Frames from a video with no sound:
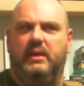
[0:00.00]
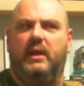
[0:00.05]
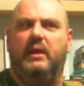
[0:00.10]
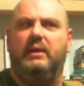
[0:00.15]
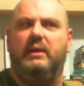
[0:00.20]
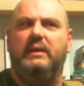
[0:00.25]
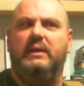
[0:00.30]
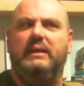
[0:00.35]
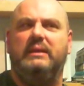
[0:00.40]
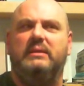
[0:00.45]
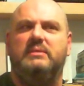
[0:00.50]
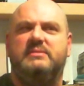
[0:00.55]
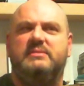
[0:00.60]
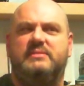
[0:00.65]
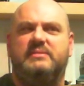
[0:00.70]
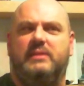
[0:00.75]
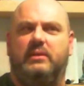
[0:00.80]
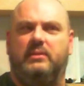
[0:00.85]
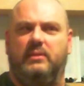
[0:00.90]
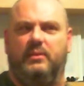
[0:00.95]
A little
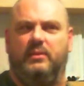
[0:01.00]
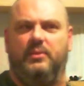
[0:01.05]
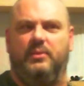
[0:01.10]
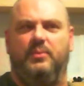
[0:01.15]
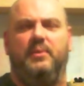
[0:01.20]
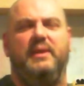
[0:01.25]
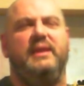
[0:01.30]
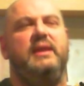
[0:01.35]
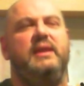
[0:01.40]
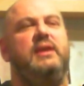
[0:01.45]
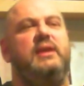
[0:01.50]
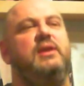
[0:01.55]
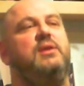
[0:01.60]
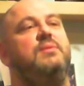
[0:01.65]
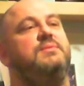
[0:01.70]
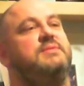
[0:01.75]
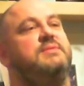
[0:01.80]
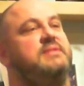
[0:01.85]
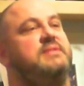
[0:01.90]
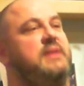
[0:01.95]
subtle, the way he
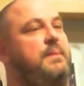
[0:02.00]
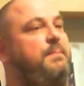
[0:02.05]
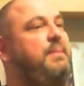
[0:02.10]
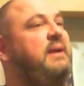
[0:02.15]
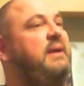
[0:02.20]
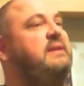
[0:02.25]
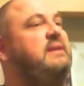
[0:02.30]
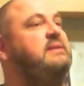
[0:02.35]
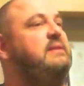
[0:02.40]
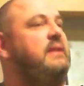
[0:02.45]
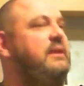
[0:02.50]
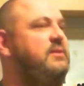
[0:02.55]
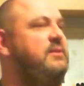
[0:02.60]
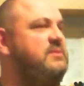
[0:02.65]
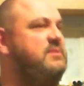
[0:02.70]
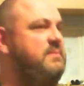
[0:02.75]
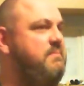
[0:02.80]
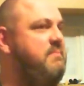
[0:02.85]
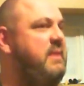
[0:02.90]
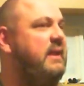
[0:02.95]
uses it basically
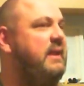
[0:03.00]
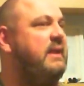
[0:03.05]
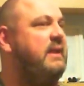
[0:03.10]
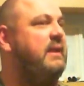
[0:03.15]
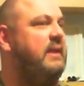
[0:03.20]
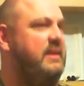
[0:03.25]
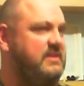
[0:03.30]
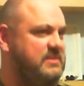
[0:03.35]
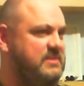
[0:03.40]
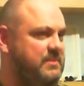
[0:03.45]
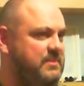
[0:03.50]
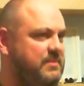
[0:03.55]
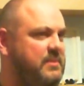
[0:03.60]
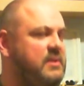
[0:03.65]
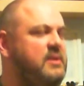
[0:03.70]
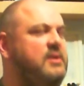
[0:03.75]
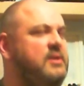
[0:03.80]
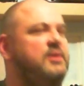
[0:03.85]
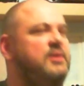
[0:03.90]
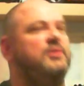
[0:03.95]
as a mechanism
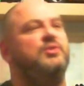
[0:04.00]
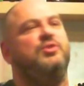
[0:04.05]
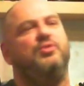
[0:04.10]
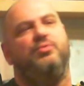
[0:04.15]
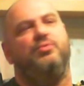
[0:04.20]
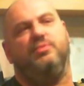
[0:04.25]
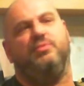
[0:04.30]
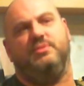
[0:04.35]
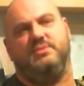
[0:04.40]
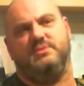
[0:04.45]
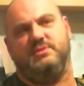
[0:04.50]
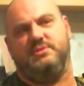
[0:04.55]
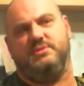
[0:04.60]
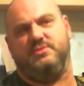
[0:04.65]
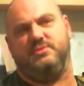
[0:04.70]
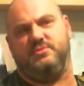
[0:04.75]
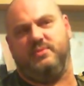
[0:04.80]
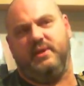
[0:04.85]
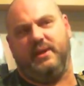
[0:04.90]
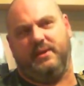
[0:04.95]
to cross the
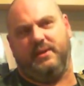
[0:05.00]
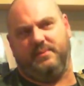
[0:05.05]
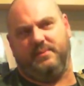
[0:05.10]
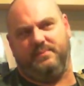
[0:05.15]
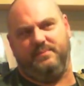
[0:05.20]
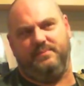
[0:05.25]
string.